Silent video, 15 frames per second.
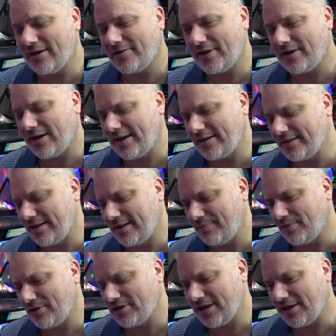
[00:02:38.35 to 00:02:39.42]
I think I had the
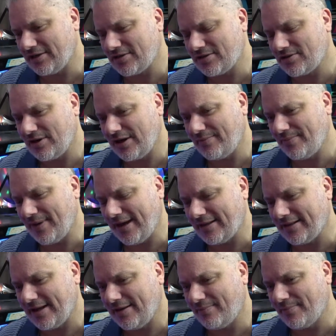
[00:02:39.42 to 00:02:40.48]
projector screen
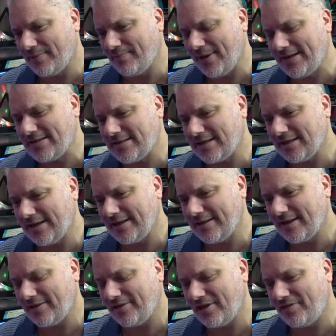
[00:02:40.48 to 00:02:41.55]
back then, but basically
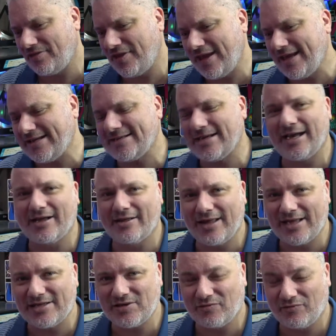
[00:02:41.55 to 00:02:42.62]
the theatre,
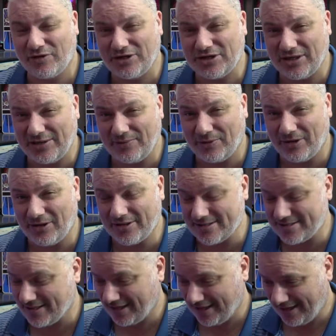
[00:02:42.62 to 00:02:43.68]
as it originally
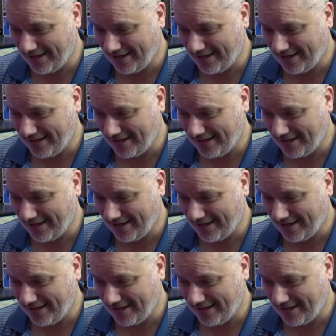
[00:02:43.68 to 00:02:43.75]
was